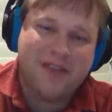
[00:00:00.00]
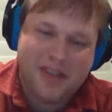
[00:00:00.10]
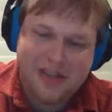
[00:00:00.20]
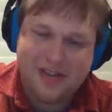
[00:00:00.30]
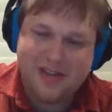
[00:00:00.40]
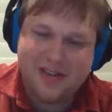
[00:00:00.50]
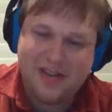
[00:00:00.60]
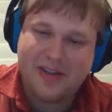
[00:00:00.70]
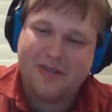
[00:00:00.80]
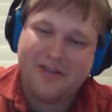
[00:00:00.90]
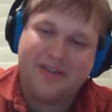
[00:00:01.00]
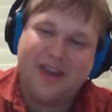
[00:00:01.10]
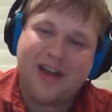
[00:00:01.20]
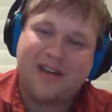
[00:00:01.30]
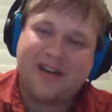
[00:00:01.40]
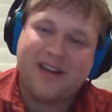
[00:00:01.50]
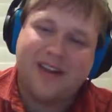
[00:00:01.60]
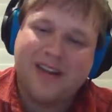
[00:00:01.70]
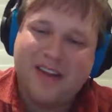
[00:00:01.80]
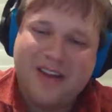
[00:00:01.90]
So there's a little bit of that.
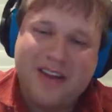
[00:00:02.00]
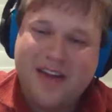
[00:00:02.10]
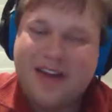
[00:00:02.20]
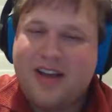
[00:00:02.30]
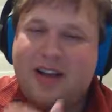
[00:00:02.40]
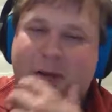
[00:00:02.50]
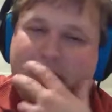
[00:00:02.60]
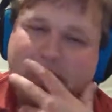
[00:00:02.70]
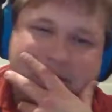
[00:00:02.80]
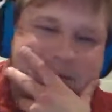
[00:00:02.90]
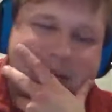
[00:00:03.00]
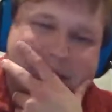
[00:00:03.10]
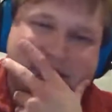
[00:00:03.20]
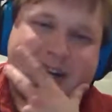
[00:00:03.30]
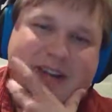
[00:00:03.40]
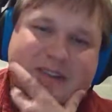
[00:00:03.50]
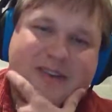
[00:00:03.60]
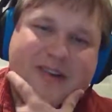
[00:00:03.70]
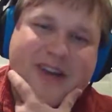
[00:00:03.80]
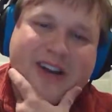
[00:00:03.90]
Um, it's not
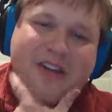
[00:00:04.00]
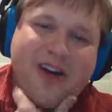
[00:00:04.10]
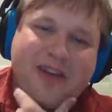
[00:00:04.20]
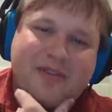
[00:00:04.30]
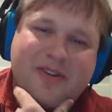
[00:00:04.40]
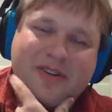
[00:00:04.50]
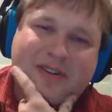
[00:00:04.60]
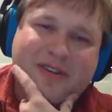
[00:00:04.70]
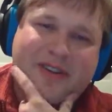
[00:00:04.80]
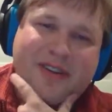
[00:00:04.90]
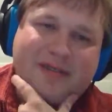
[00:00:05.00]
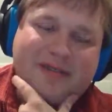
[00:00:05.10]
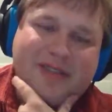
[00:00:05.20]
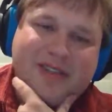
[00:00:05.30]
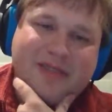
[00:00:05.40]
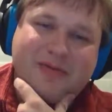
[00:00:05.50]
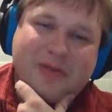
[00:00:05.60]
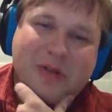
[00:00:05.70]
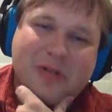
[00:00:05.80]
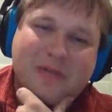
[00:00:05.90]
quite how I would see the
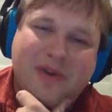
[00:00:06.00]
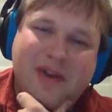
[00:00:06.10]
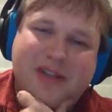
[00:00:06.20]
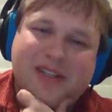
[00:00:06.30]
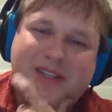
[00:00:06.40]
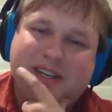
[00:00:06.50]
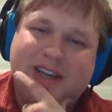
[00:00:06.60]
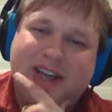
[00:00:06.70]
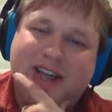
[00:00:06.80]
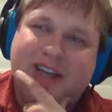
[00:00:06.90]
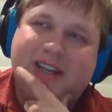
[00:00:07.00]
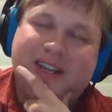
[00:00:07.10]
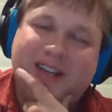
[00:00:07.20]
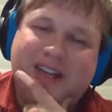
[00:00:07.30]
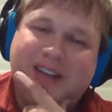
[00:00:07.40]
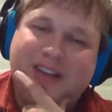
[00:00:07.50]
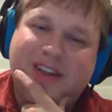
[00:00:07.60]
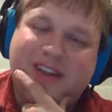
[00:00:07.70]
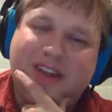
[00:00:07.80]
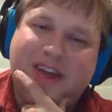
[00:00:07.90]
world, but I
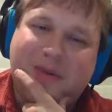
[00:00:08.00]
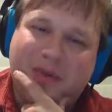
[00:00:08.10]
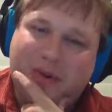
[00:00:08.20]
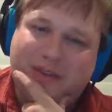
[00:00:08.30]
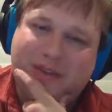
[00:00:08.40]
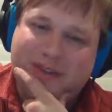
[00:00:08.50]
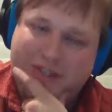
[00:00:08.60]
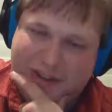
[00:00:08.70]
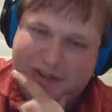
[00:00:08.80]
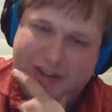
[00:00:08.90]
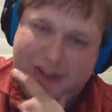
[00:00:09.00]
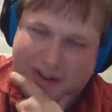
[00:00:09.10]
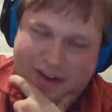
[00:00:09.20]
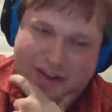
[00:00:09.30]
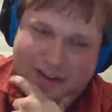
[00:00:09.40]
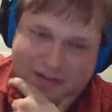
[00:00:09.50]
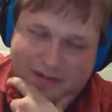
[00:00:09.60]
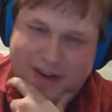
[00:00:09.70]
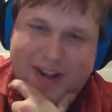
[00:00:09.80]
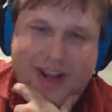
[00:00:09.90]
think that worldview is conveyed
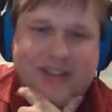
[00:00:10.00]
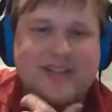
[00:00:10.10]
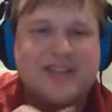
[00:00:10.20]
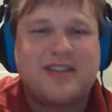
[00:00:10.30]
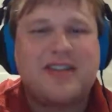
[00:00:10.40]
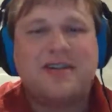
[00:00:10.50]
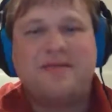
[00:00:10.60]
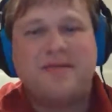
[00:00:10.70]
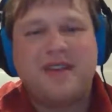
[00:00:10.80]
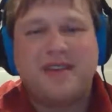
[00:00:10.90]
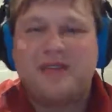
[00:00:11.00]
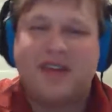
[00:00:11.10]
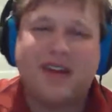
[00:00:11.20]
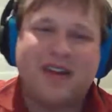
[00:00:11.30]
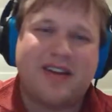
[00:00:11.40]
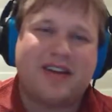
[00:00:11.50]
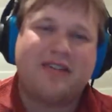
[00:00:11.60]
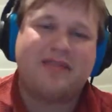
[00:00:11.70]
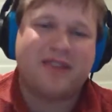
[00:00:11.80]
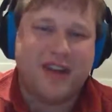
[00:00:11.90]
very excellently in
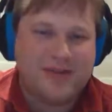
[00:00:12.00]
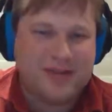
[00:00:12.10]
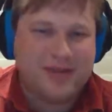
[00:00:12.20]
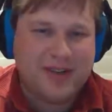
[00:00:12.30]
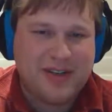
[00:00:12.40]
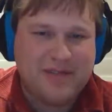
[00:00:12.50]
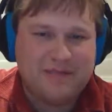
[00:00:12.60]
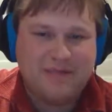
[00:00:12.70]
Lovecraft's work.